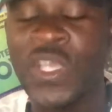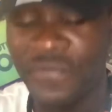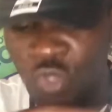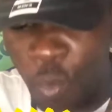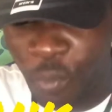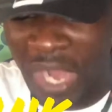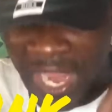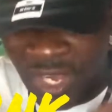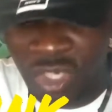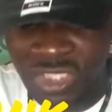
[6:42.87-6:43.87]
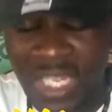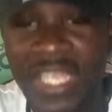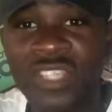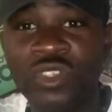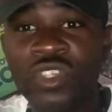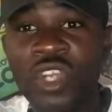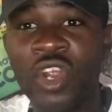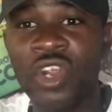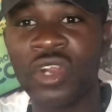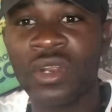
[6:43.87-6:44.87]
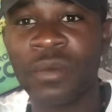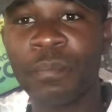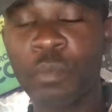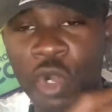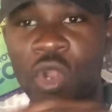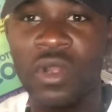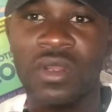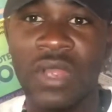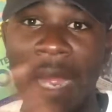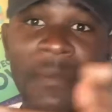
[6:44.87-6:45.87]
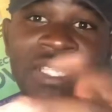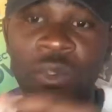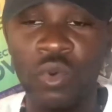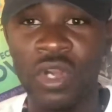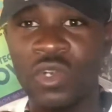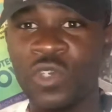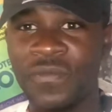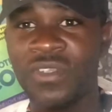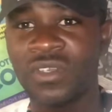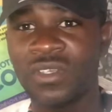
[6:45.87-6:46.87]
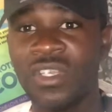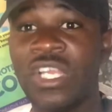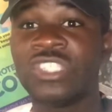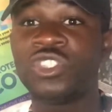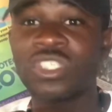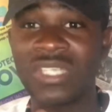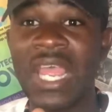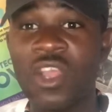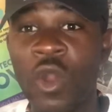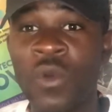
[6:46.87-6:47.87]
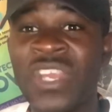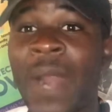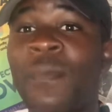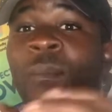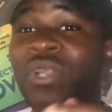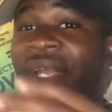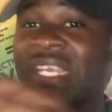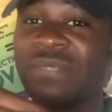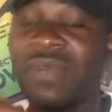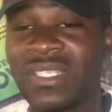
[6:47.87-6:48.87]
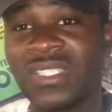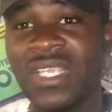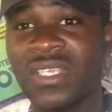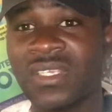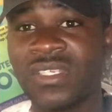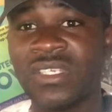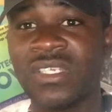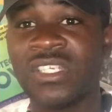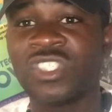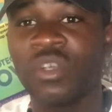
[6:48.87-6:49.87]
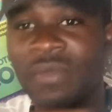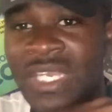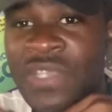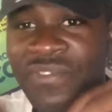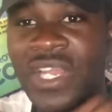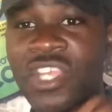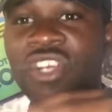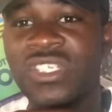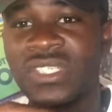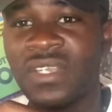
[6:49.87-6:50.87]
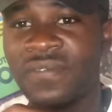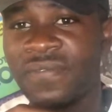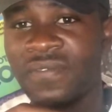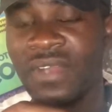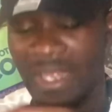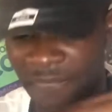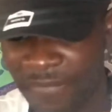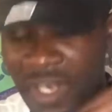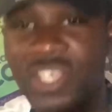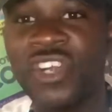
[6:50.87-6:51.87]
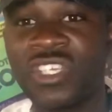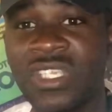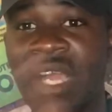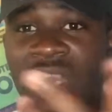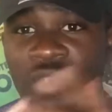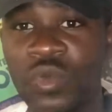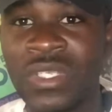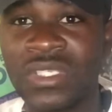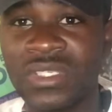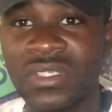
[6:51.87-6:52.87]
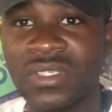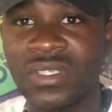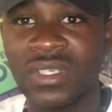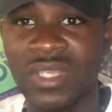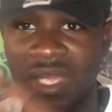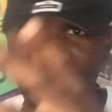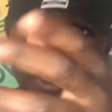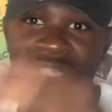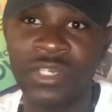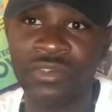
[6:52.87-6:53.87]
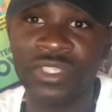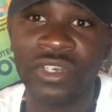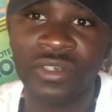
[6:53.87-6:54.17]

you put that energy into your product, I bet it work out for you. Just like how you that promote the next man thing. So believe in yourself and value your thing and do it, and you see the return.